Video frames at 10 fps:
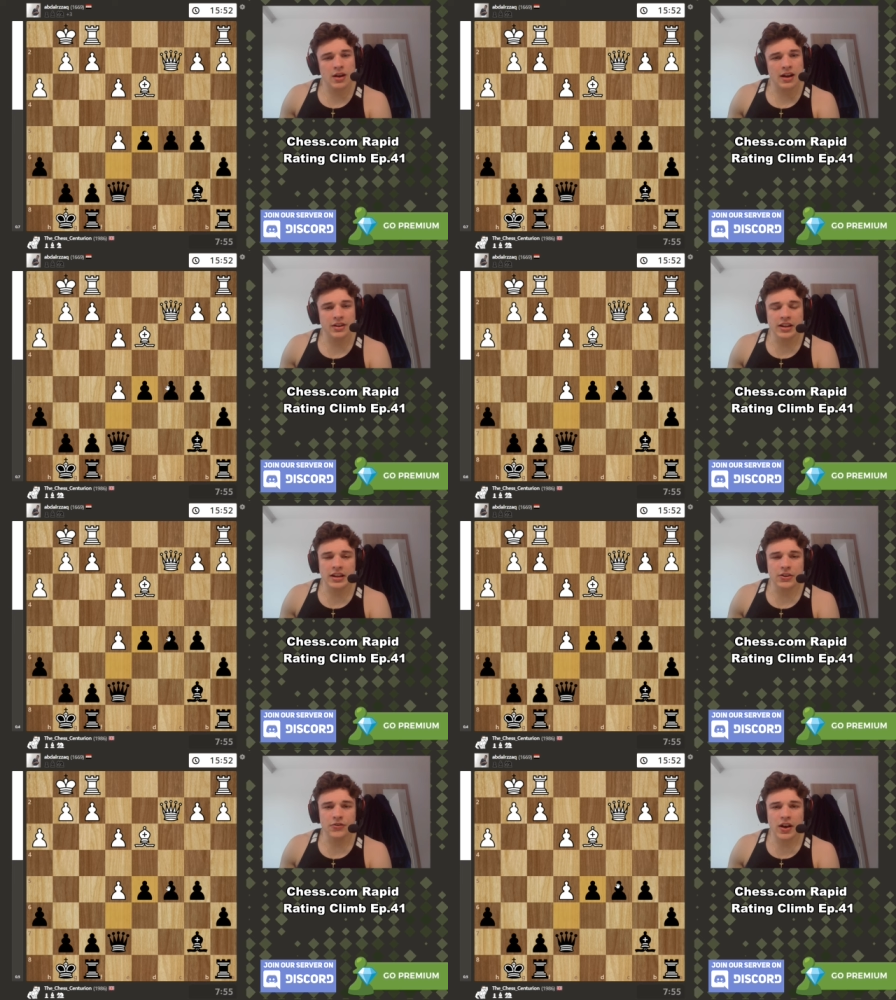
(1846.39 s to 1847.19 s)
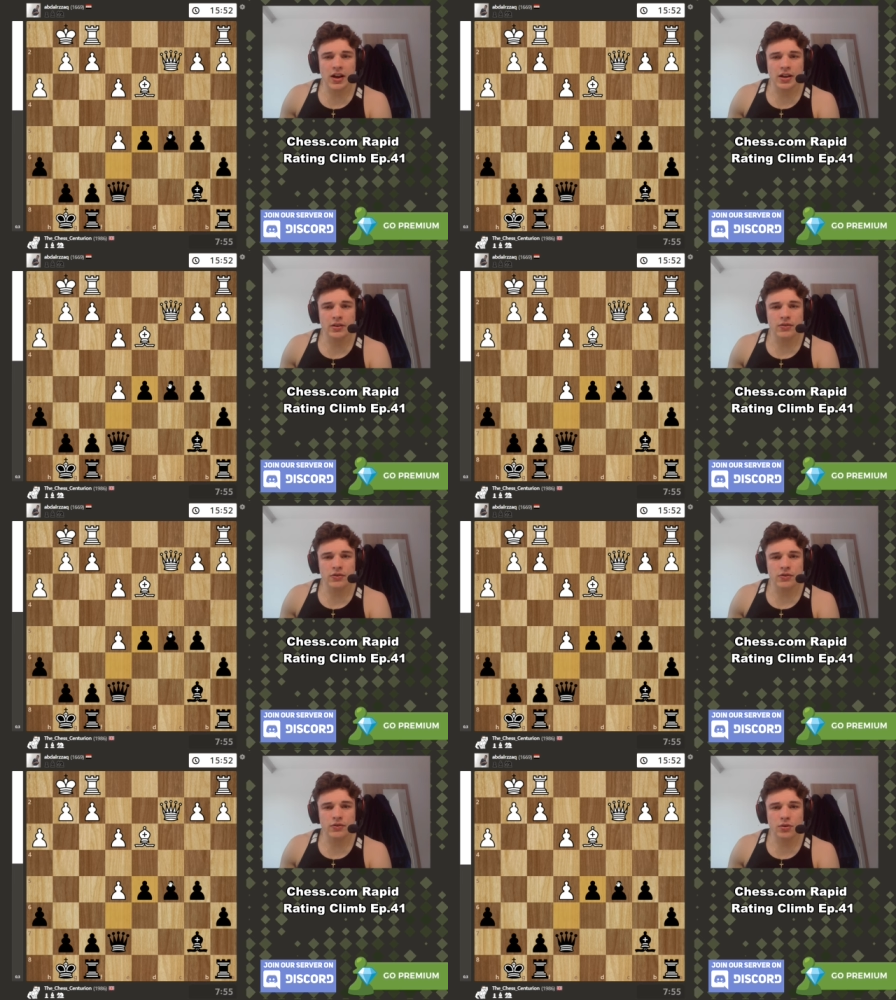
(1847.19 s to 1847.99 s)
And e d
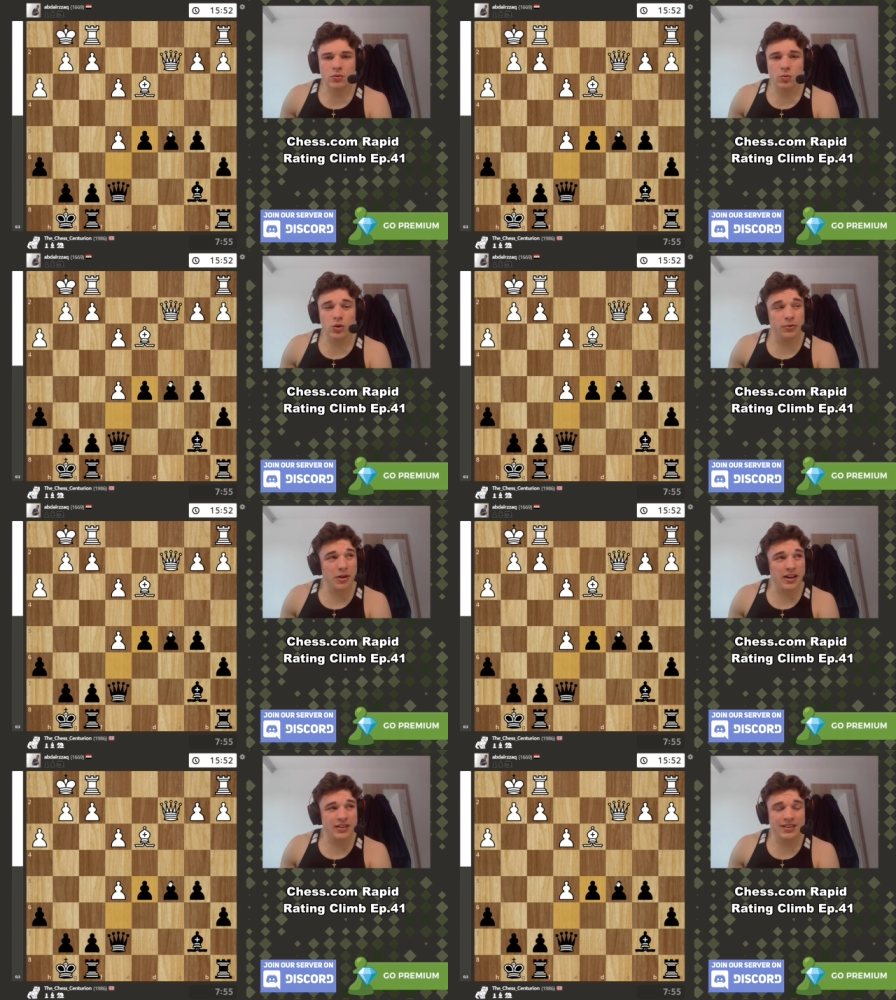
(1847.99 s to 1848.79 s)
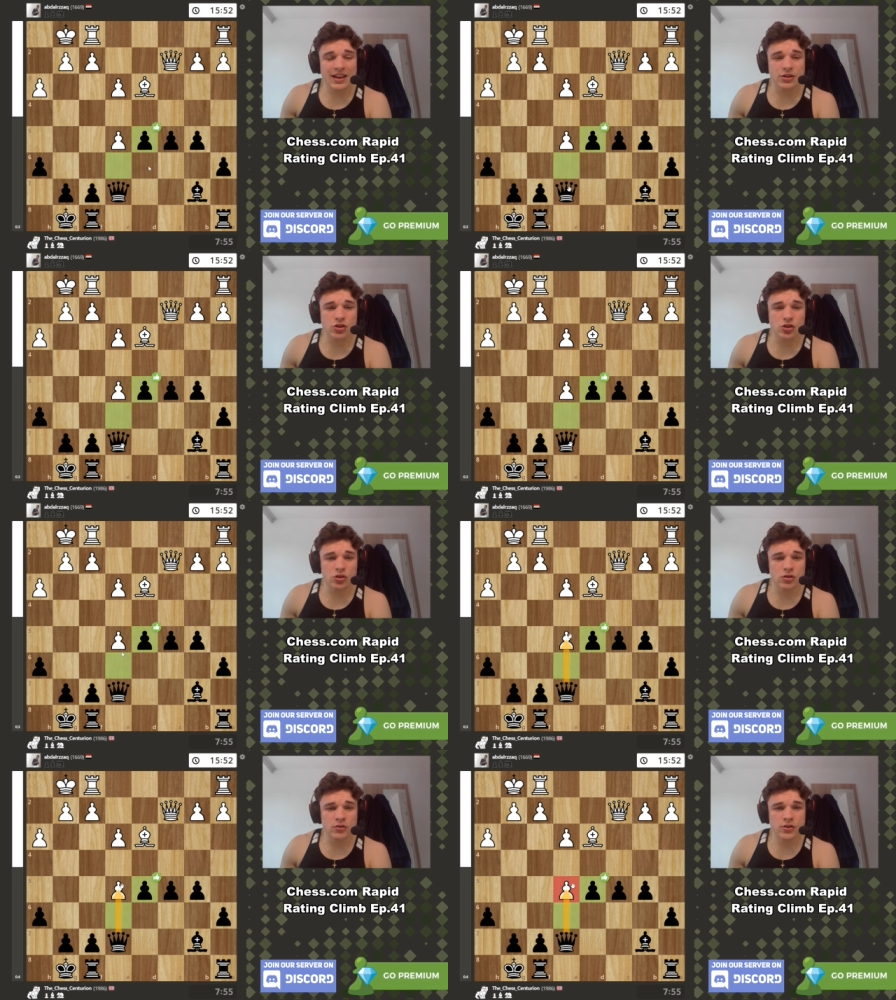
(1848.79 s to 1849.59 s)
five was my
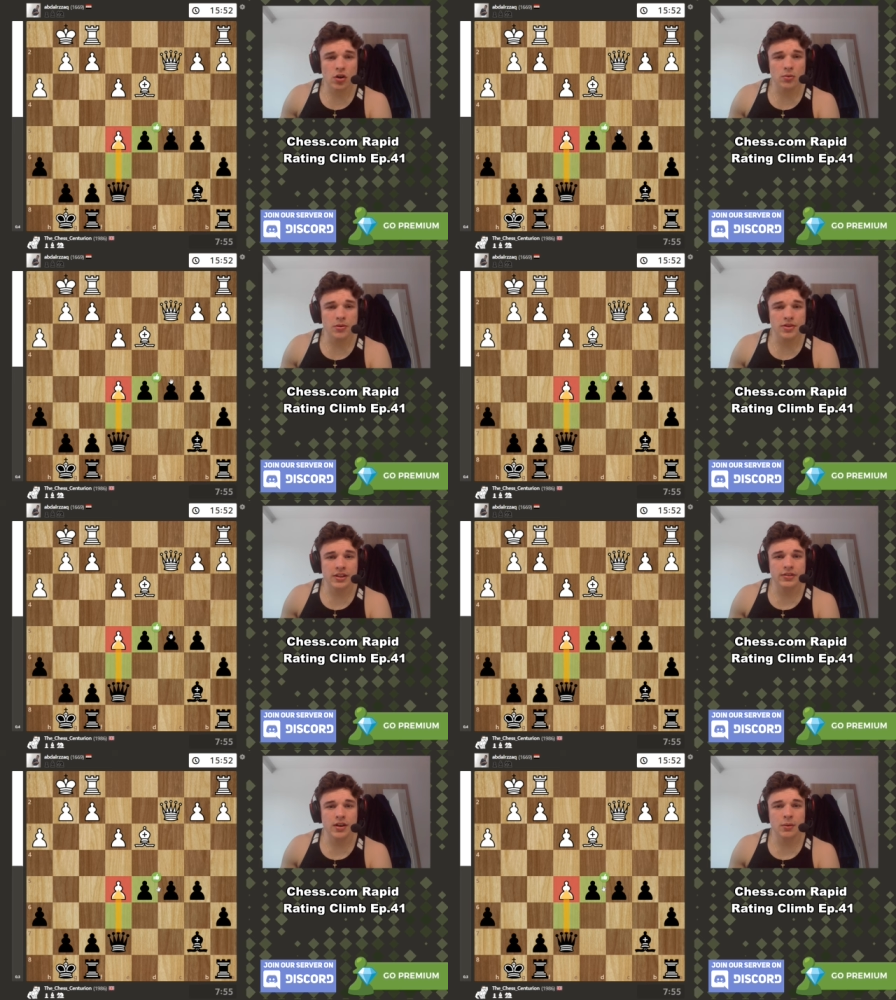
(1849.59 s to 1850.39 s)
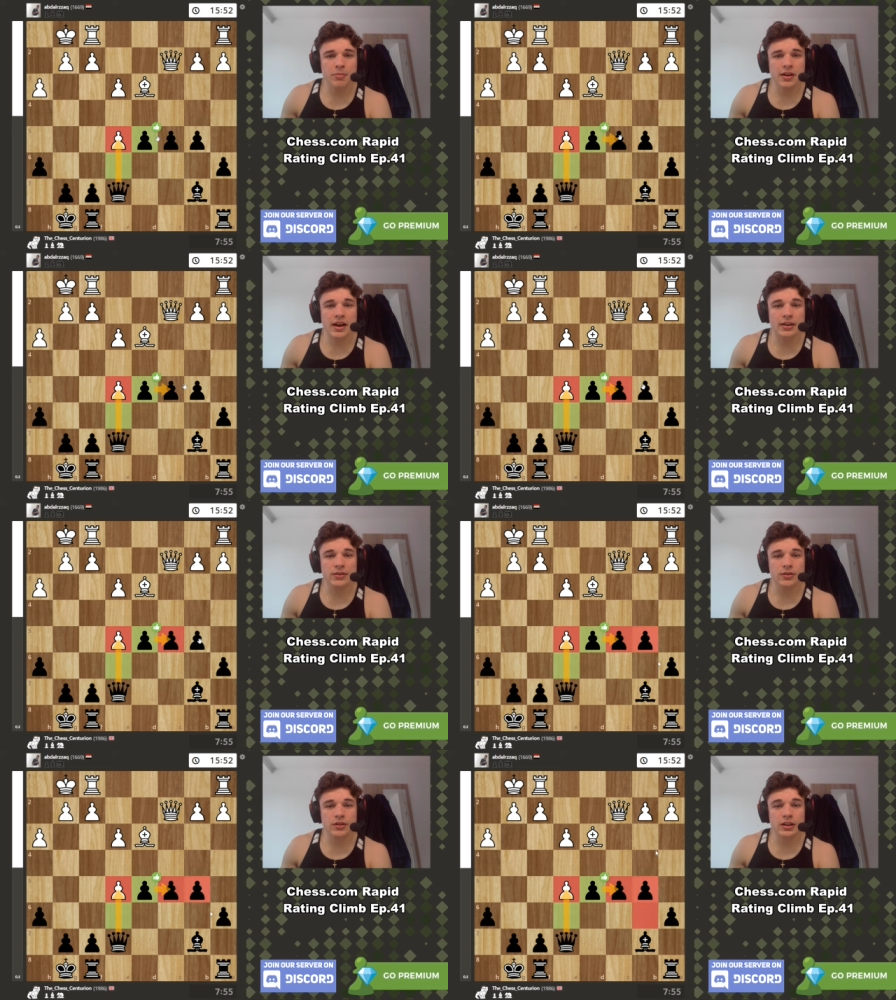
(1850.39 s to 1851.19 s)
intention to open this up
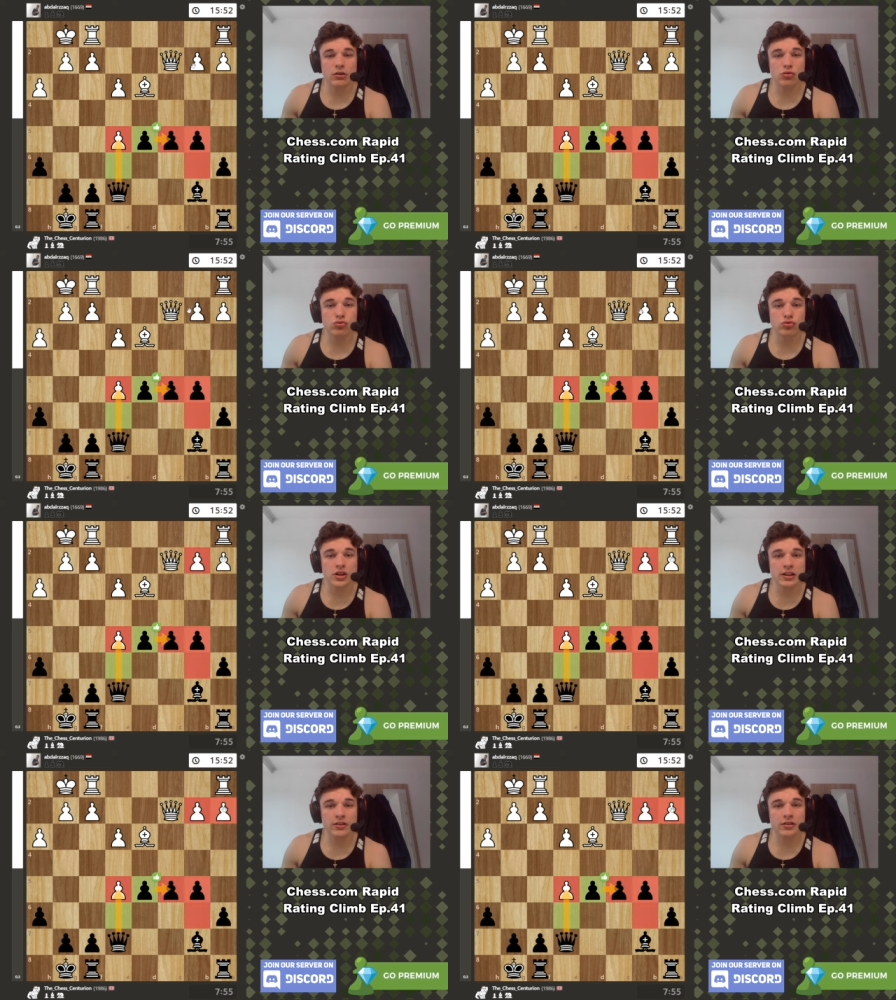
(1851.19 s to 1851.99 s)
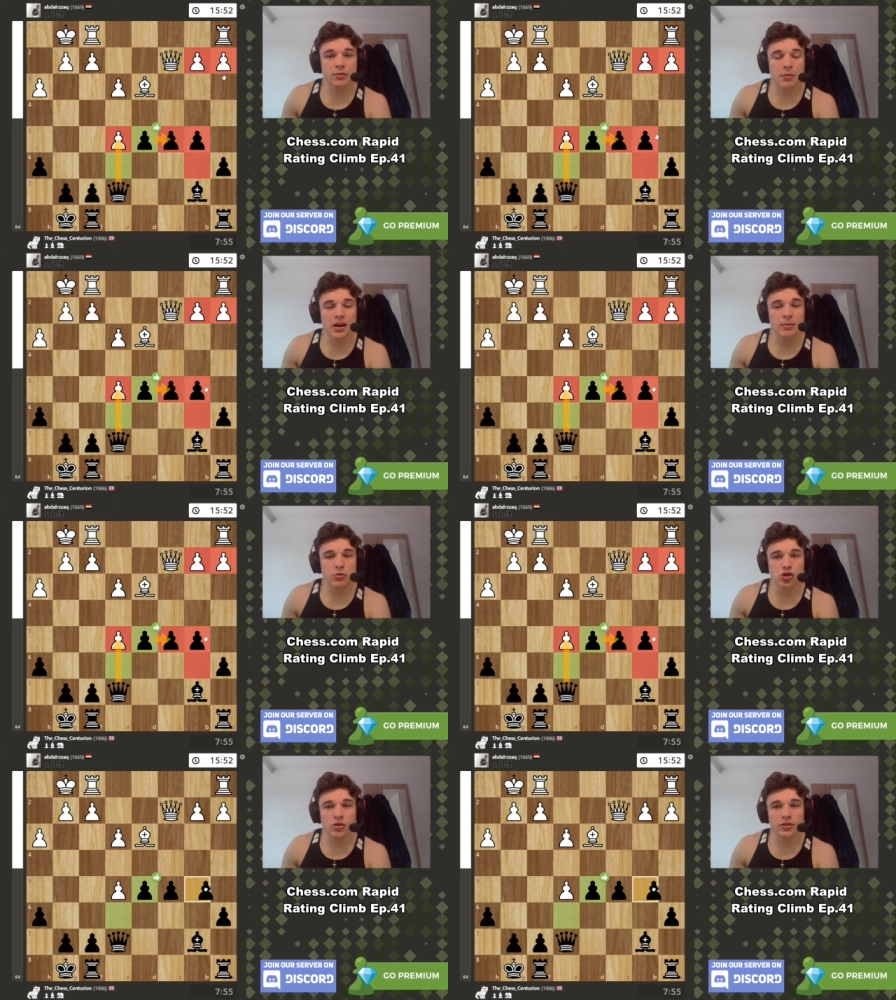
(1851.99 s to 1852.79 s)
and increase my
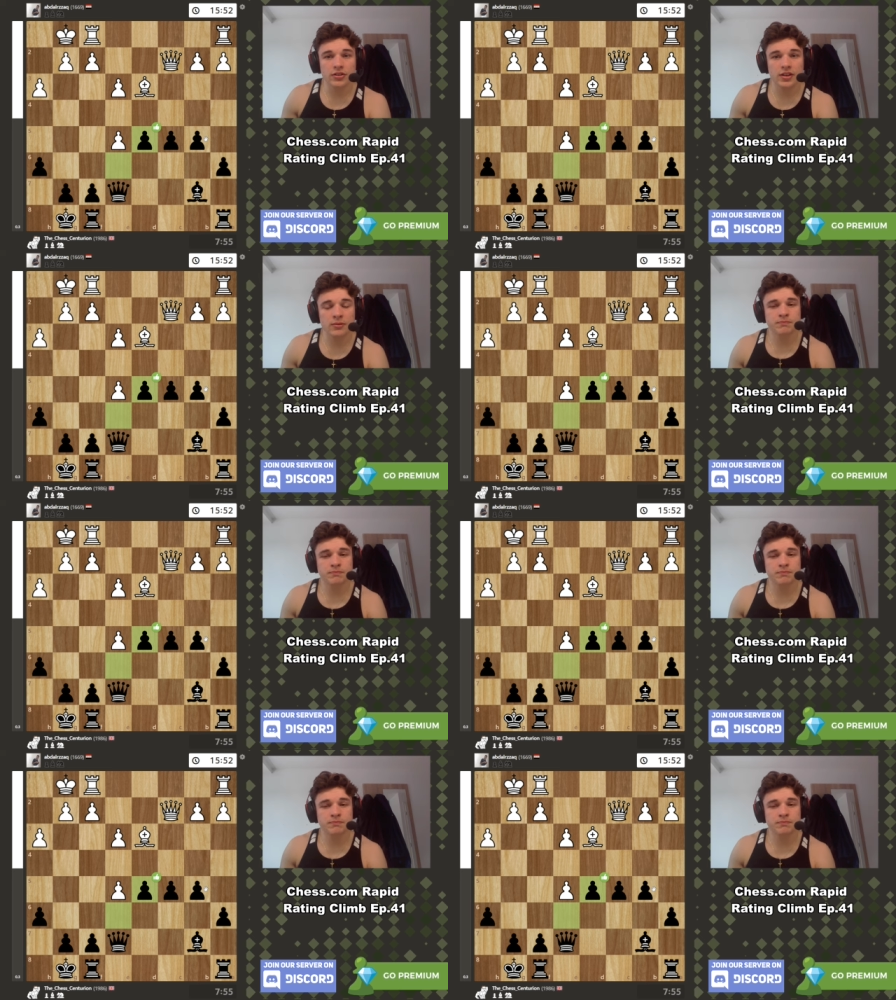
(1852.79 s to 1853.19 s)
majority.